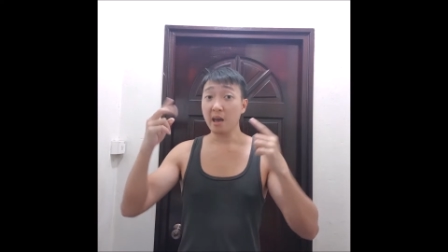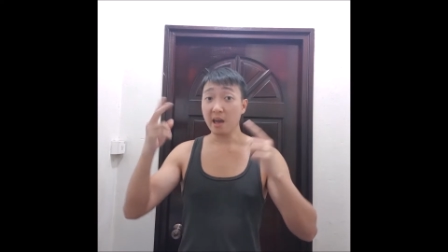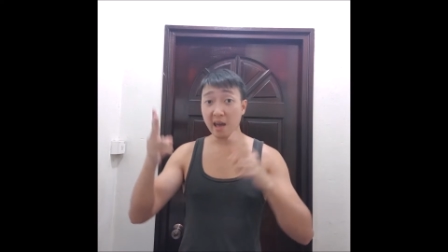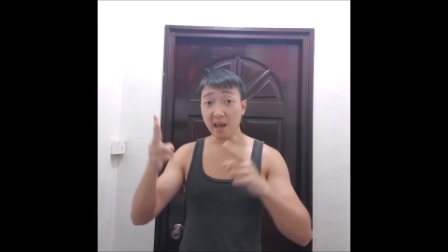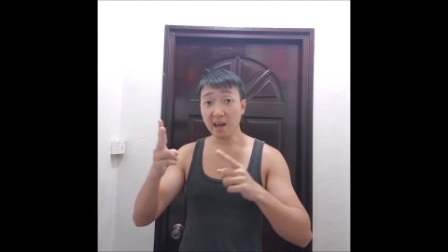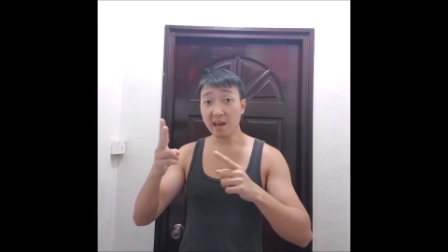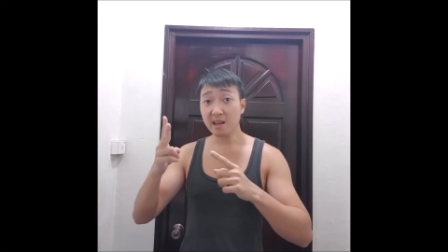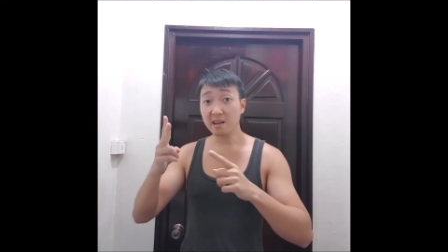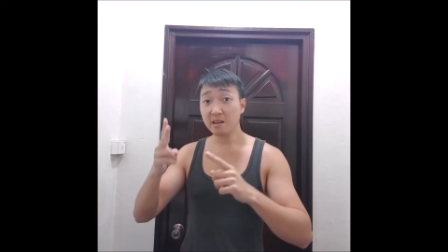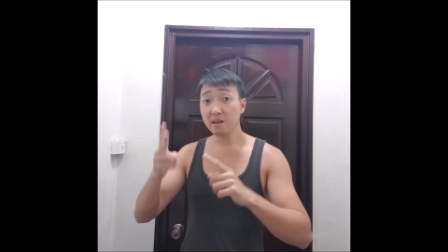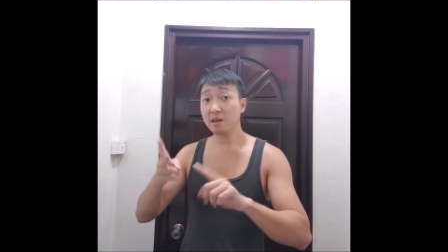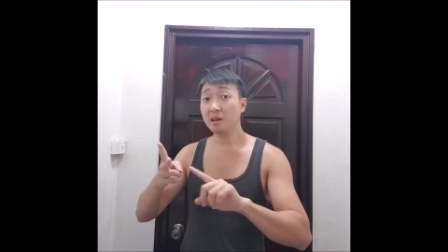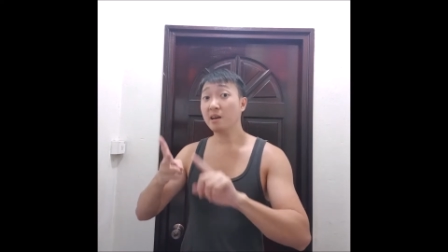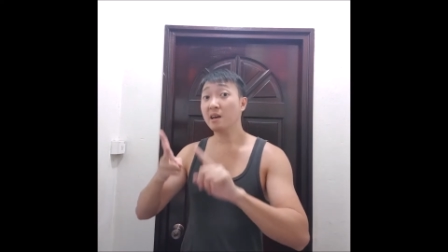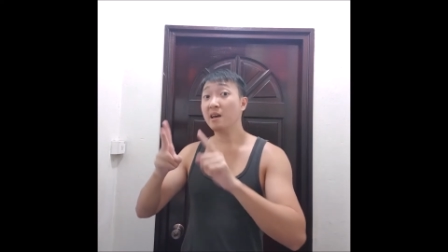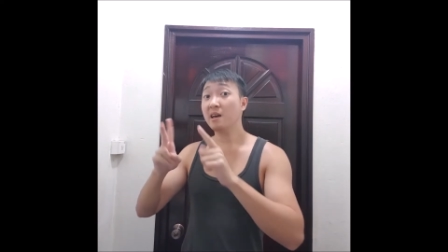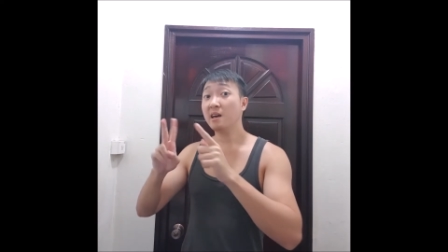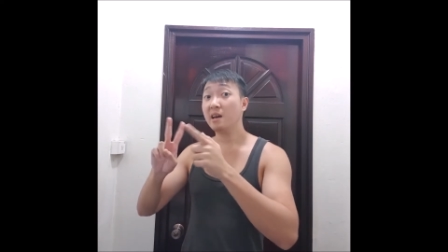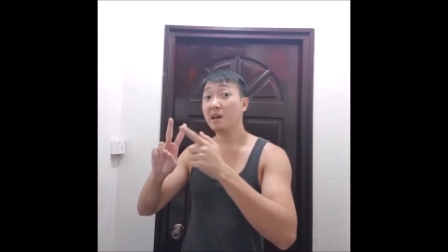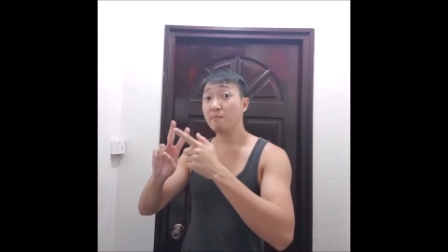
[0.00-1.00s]
and
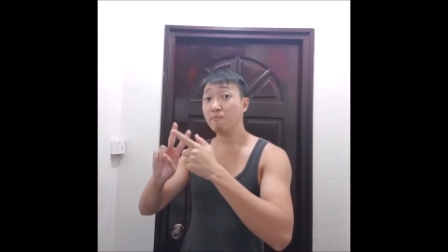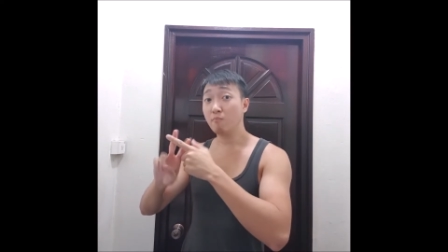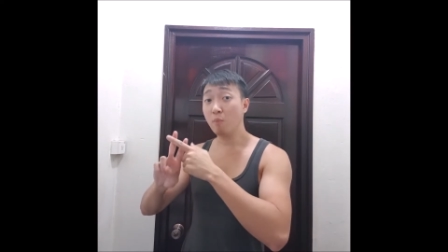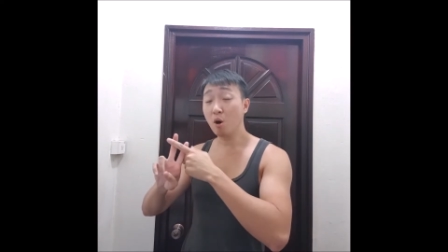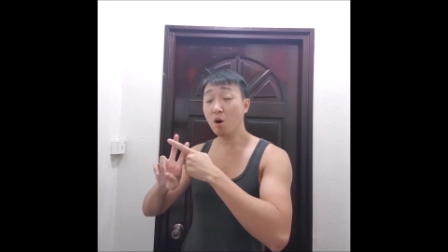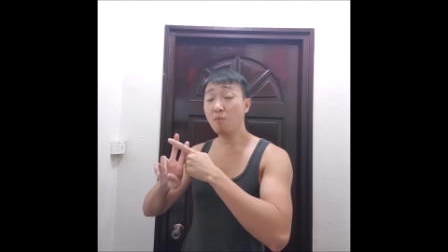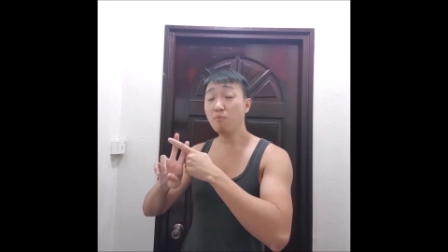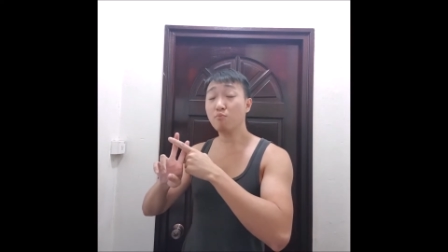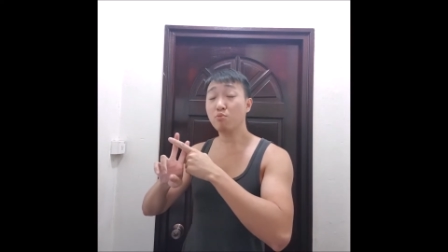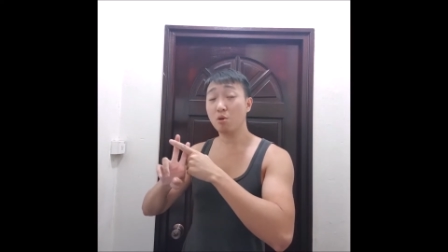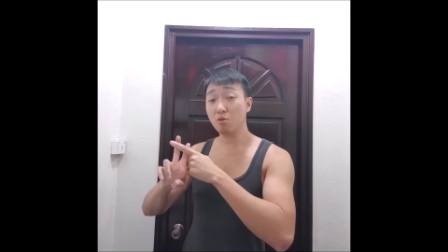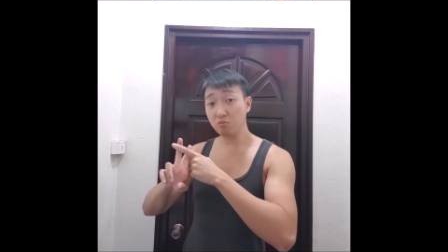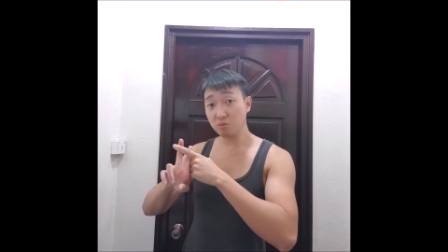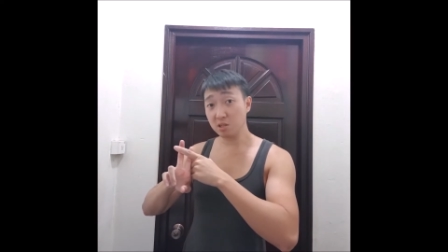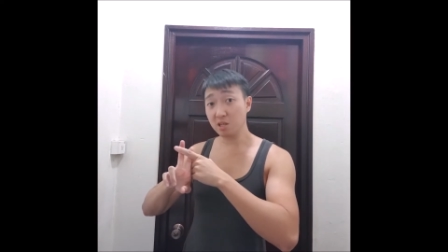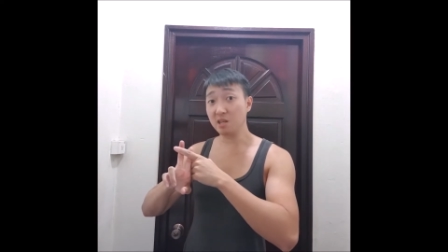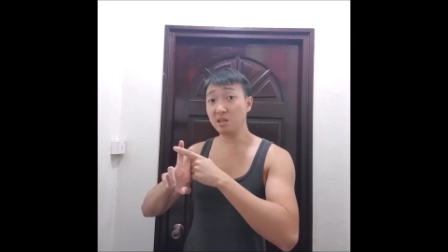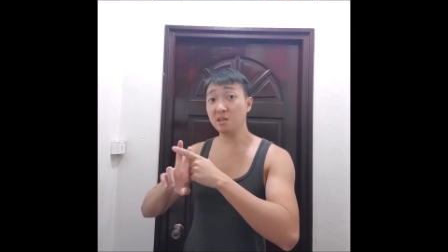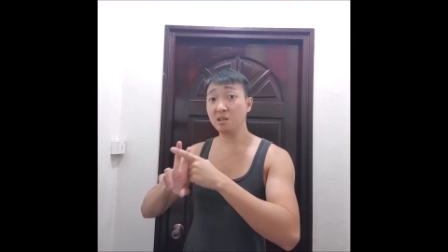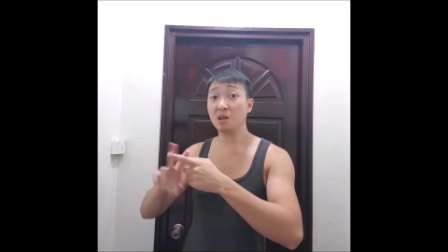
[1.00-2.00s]
more
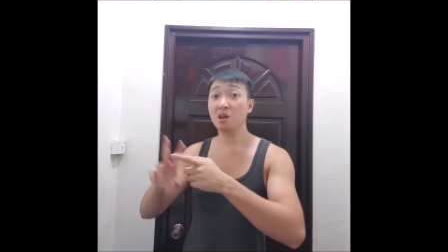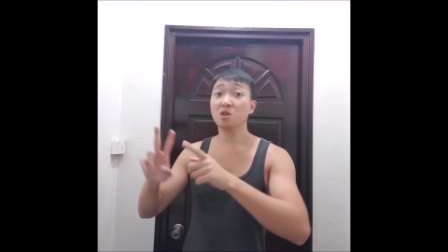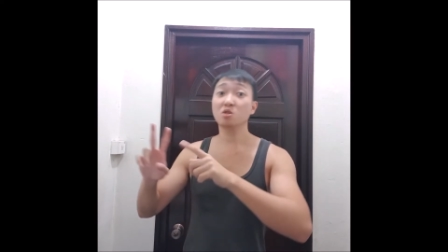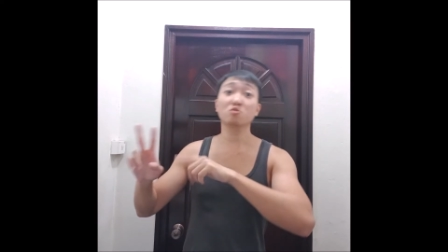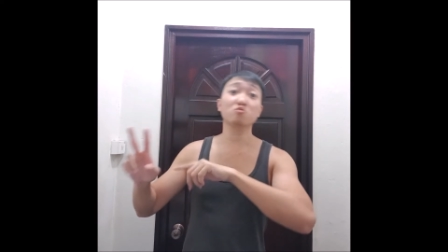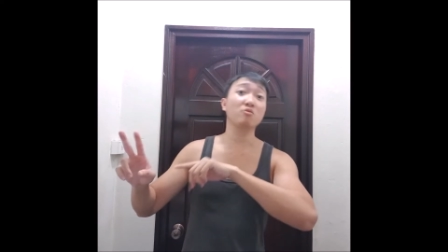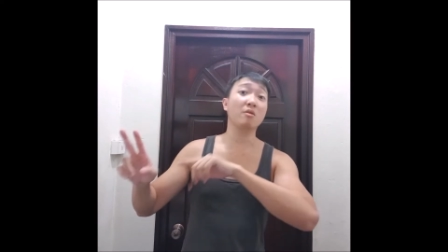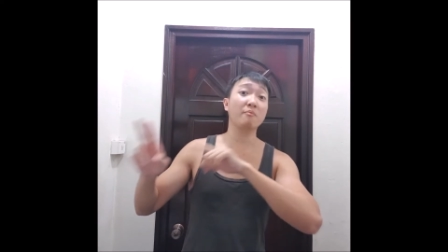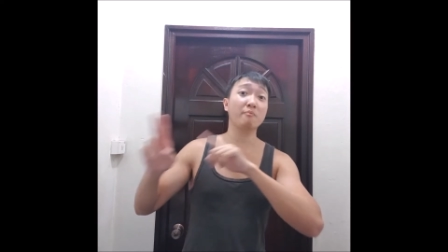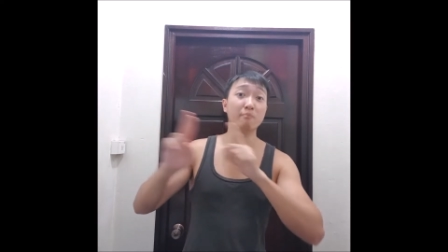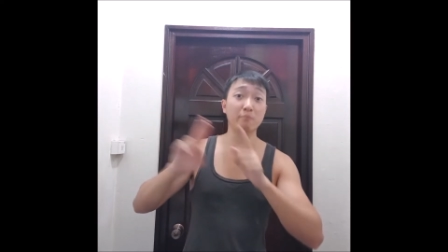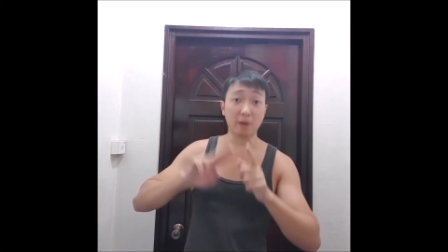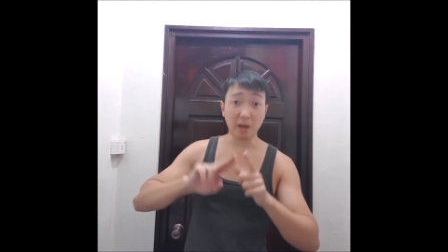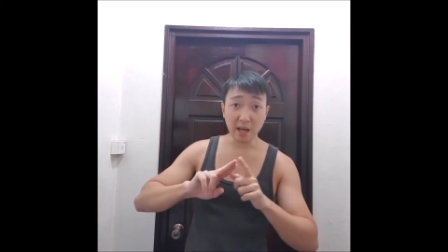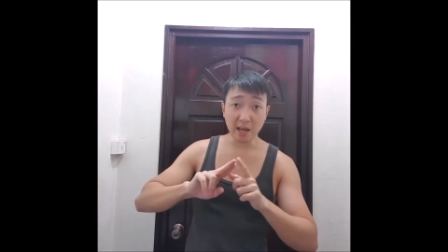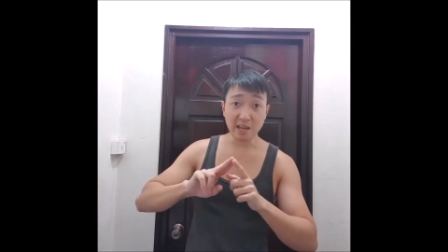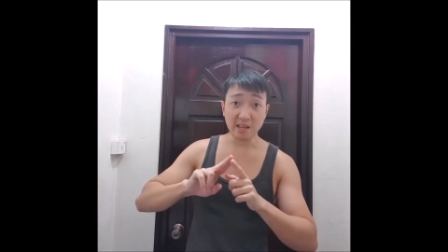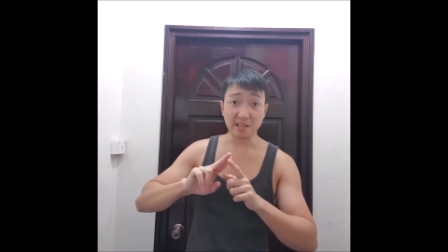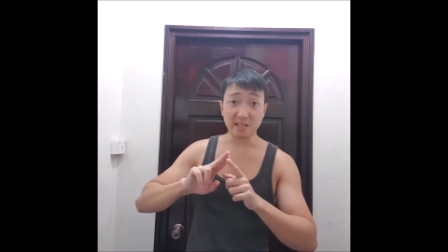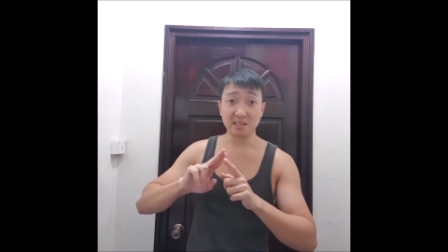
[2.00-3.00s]
protein to
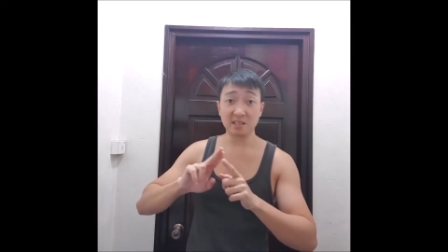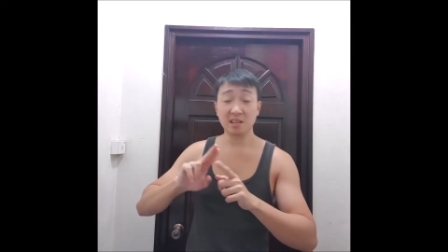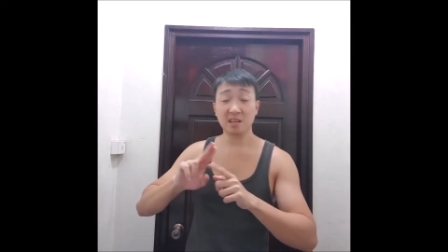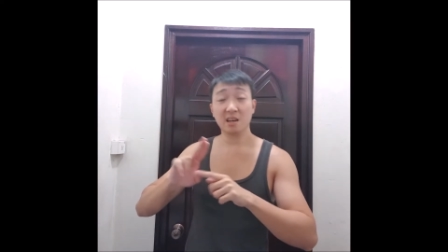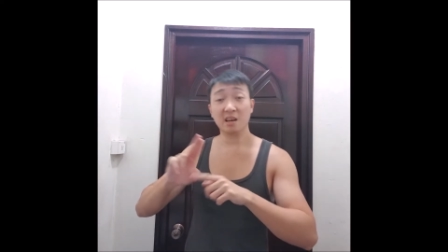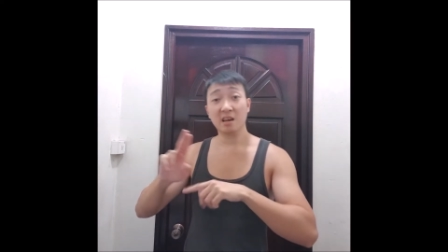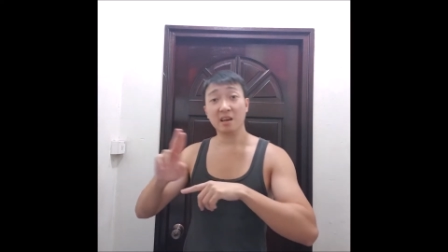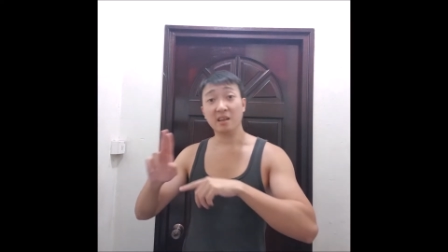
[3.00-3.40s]
replace